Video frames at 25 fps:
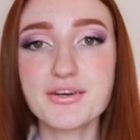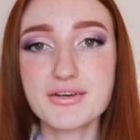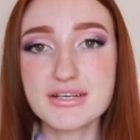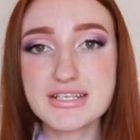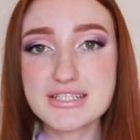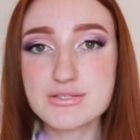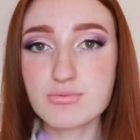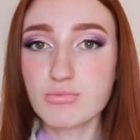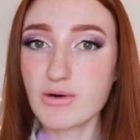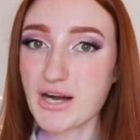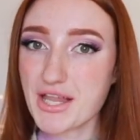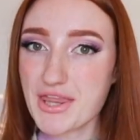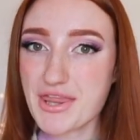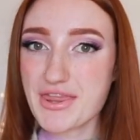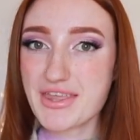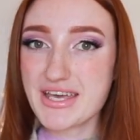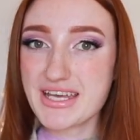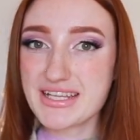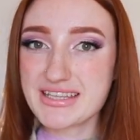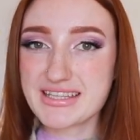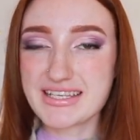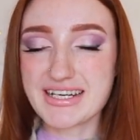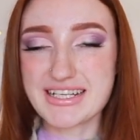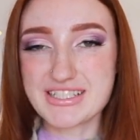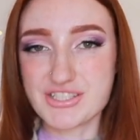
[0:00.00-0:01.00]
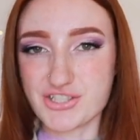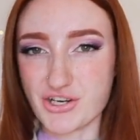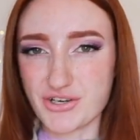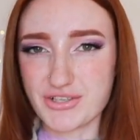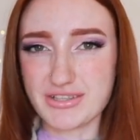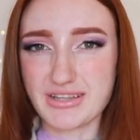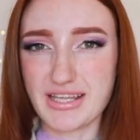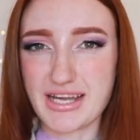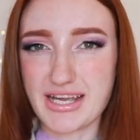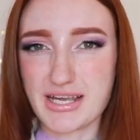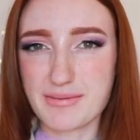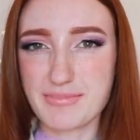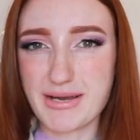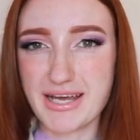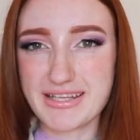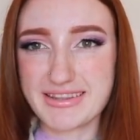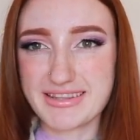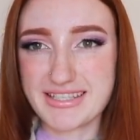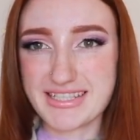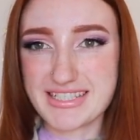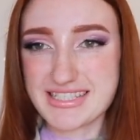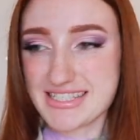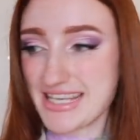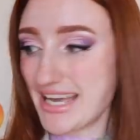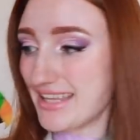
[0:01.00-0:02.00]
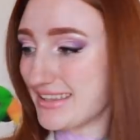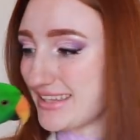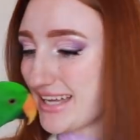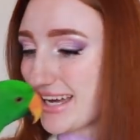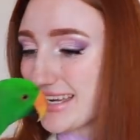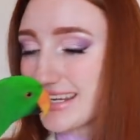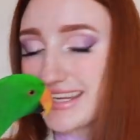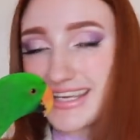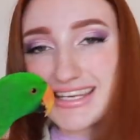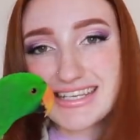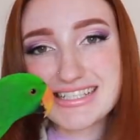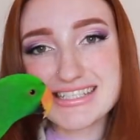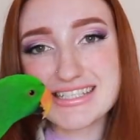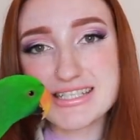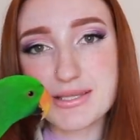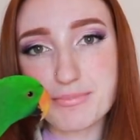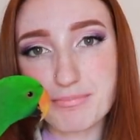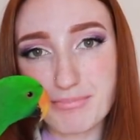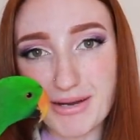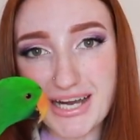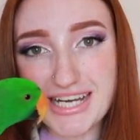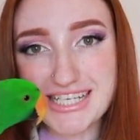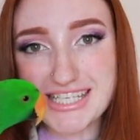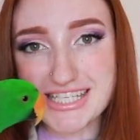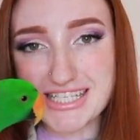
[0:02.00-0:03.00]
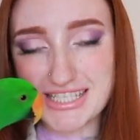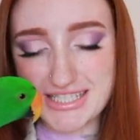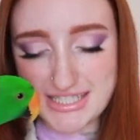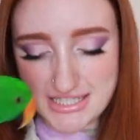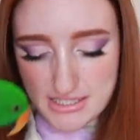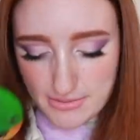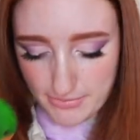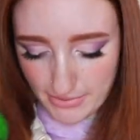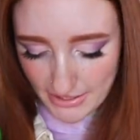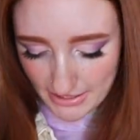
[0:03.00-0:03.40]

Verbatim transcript: There is one thing that I don't like about this, and that is the buttons.